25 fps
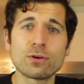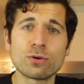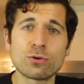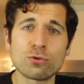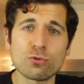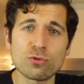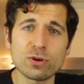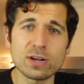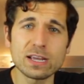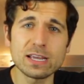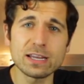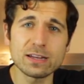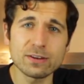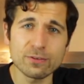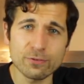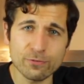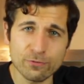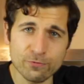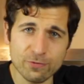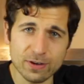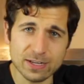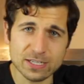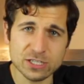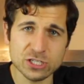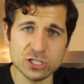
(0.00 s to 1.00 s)

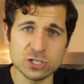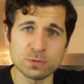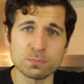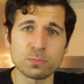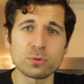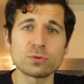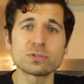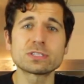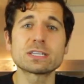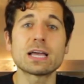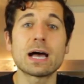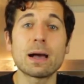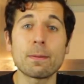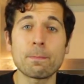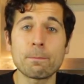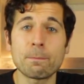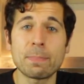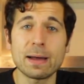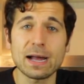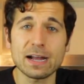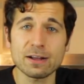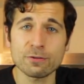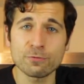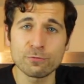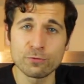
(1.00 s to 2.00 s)
green vegetables that are
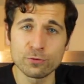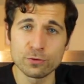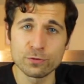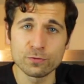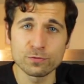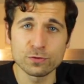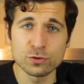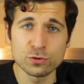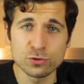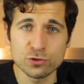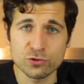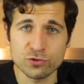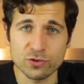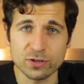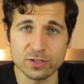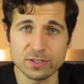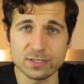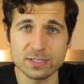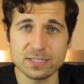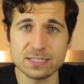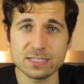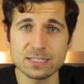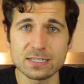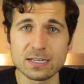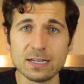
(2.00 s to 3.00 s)
packed full of
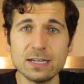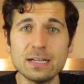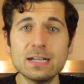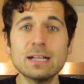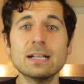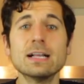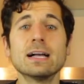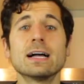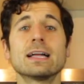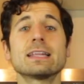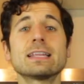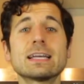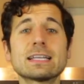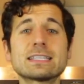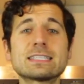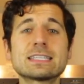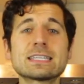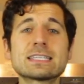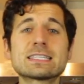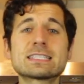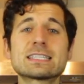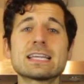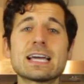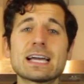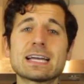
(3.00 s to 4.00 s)
nutrients. And that's
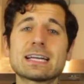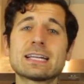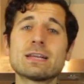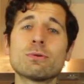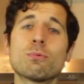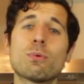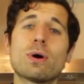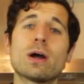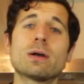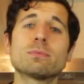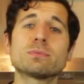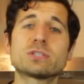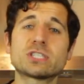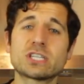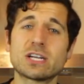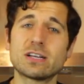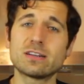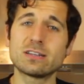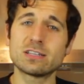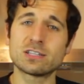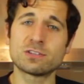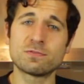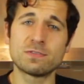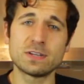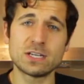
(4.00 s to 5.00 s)
exactly why I'm
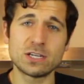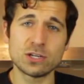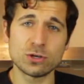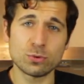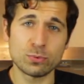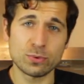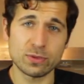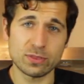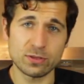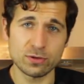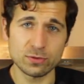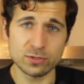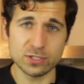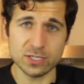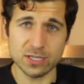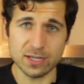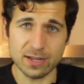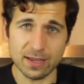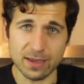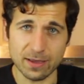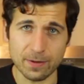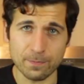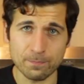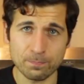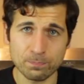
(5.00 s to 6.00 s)
sharing this video with you
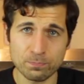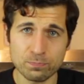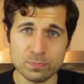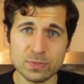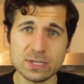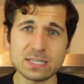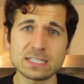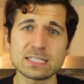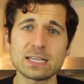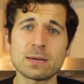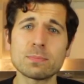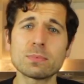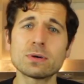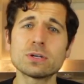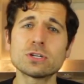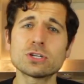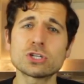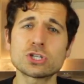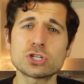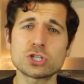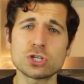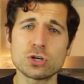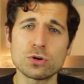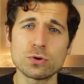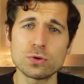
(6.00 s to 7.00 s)
today. Because I'm going to
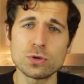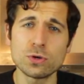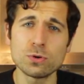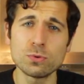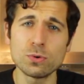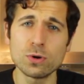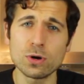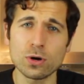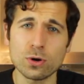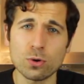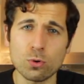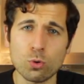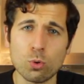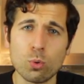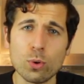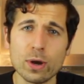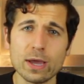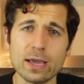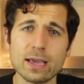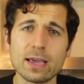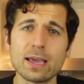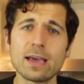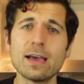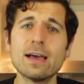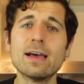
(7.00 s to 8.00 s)
show you a
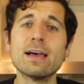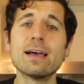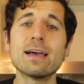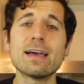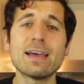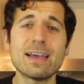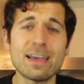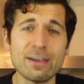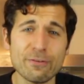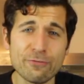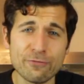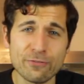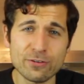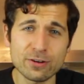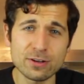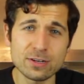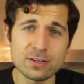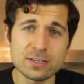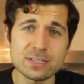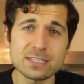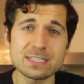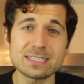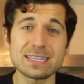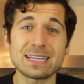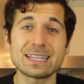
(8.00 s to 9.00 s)
quick,
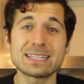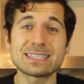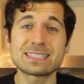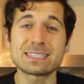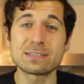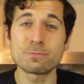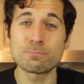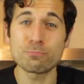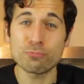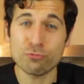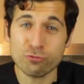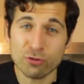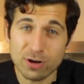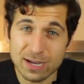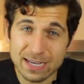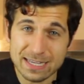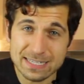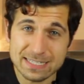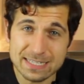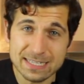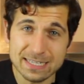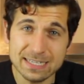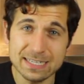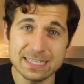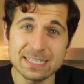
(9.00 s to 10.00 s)
effortless, and
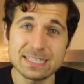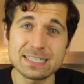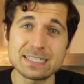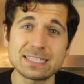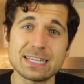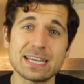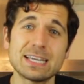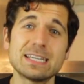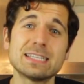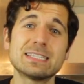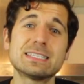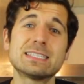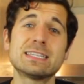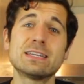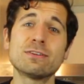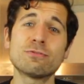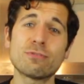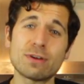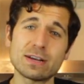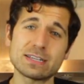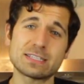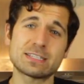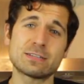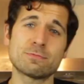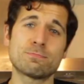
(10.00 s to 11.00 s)
surprisingly tasty
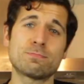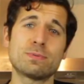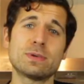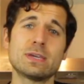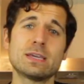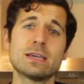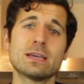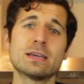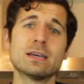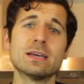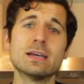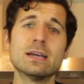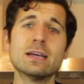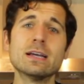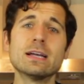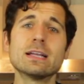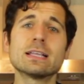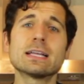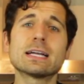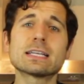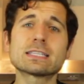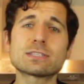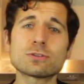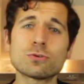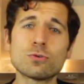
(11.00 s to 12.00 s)
recipe
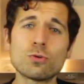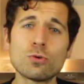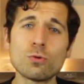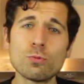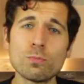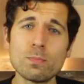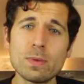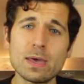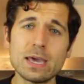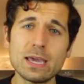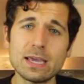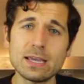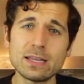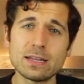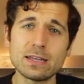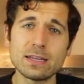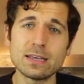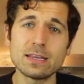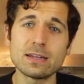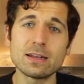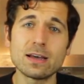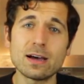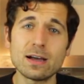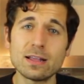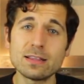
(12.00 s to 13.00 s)
that's all made
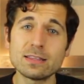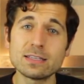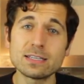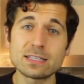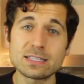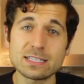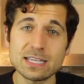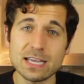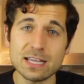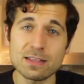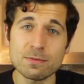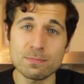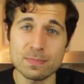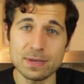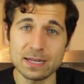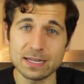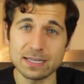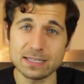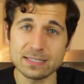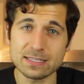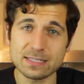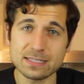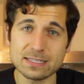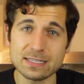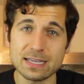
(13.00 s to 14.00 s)
in under 10
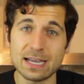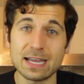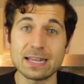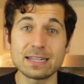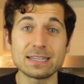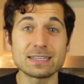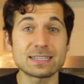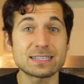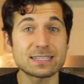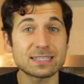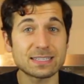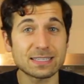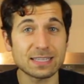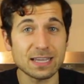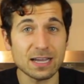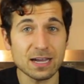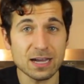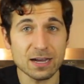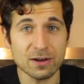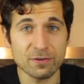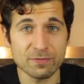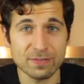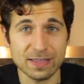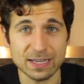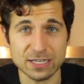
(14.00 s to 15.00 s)
minutes. And the
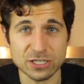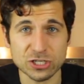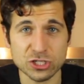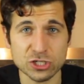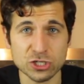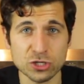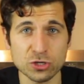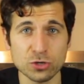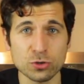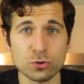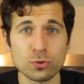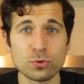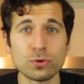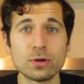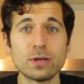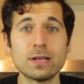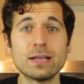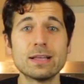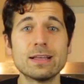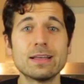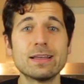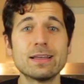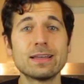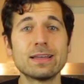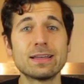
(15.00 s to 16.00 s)
star of that show
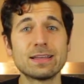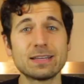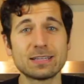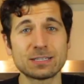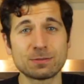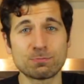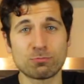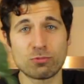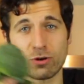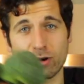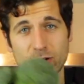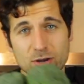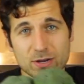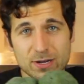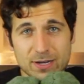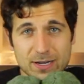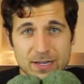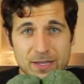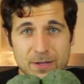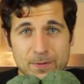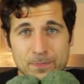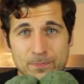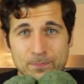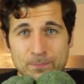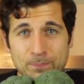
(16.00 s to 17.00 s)
is
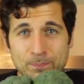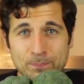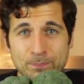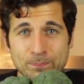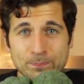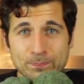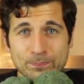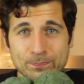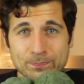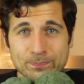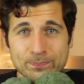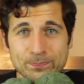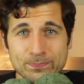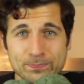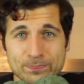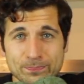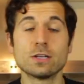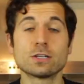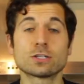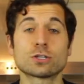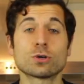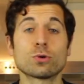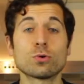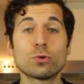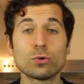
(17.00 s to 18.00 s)
broccoli.
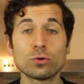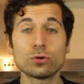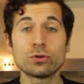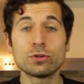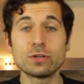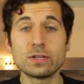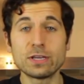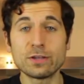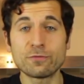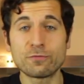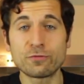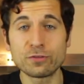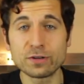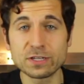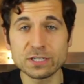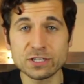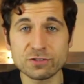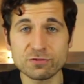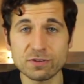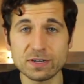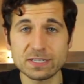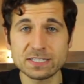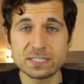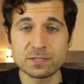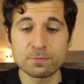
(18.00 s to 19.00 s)
So all you need for
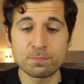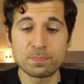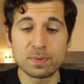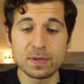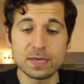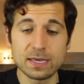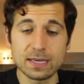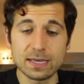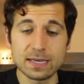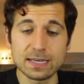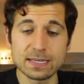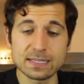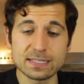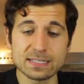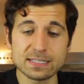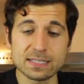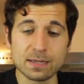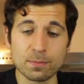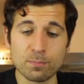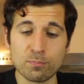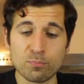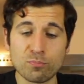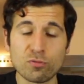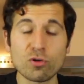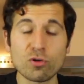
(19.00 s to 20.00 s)
this recipe is some